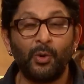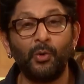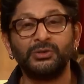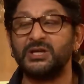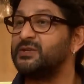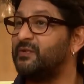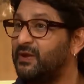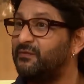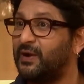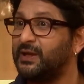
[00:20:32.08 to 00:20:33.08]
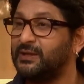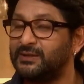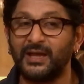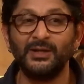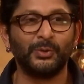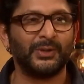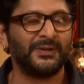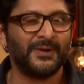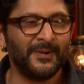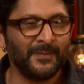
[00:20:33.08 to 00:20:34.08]
Oh, there's a very funny thing to it.
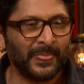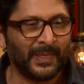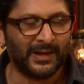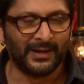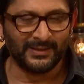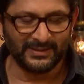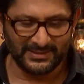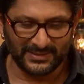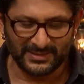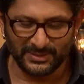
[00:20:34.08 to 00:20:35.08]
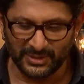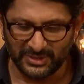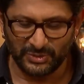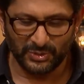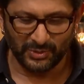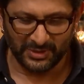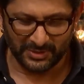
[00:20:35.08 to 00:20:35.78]
Mm -hmm. uh, it's it's this joke.